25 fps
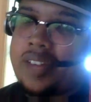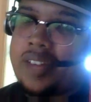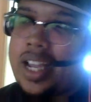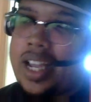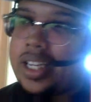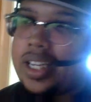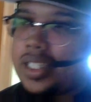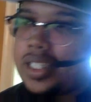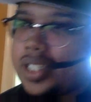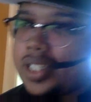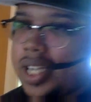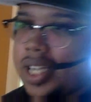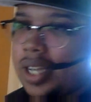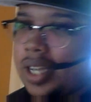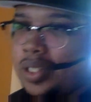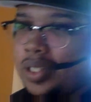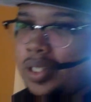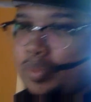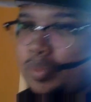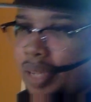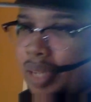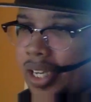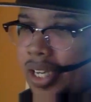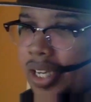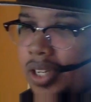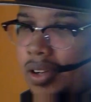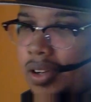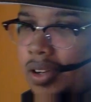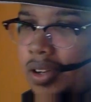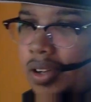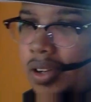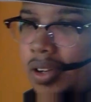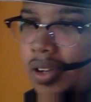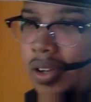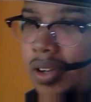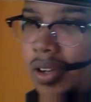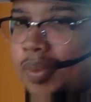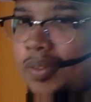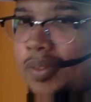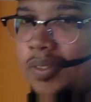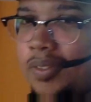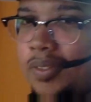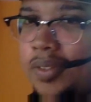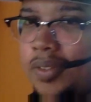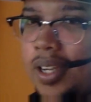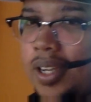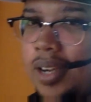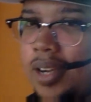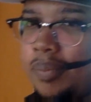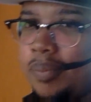the style depending on which type of
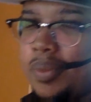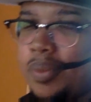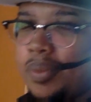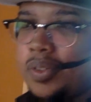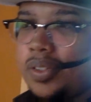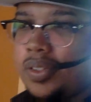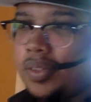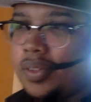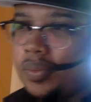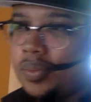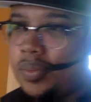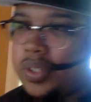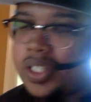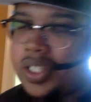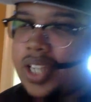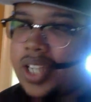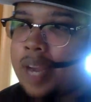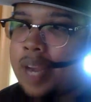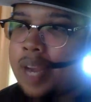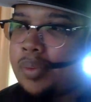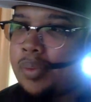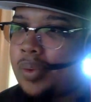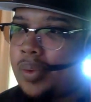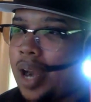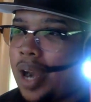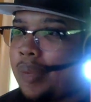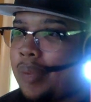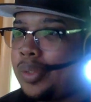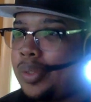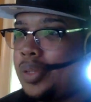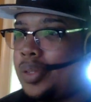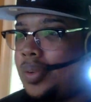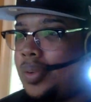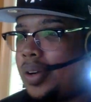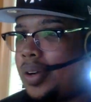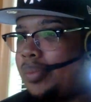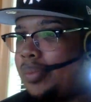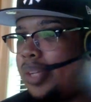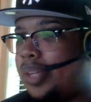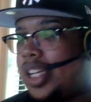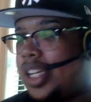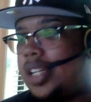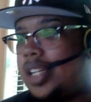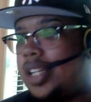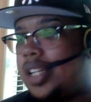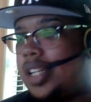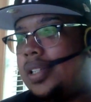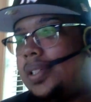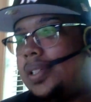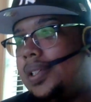uh, music, which type of rapper you want to be,
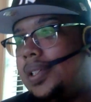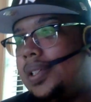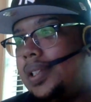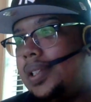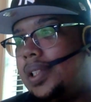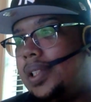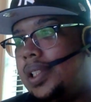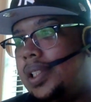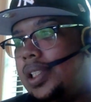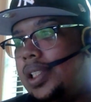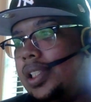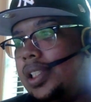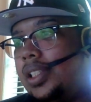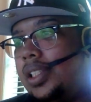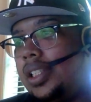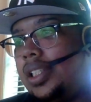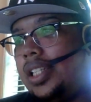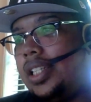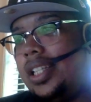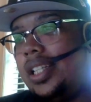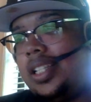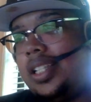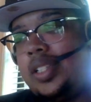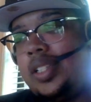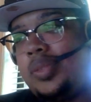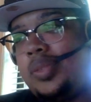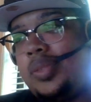then it is what